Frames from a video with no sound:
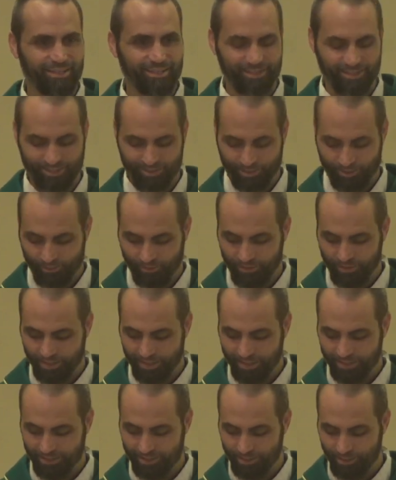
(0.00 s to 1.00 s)
so
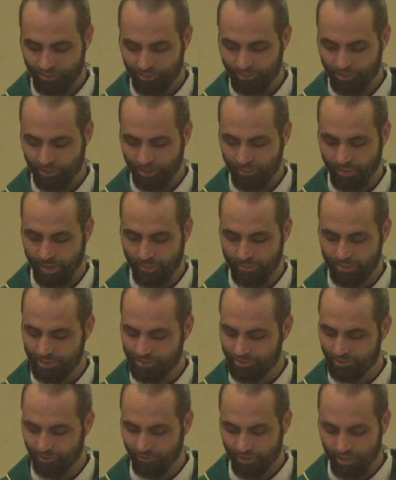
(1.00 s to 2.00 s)
these two commandments,
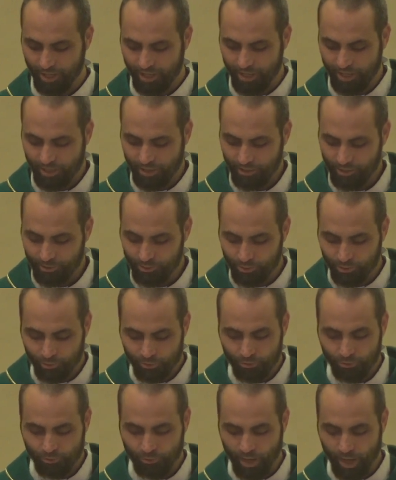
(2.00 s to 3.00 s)
these are the, the
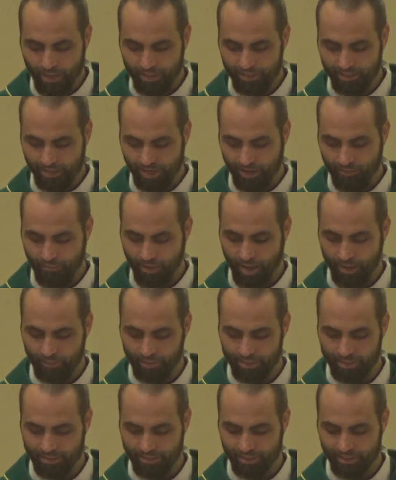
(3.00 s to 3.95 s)
two greatest commandments.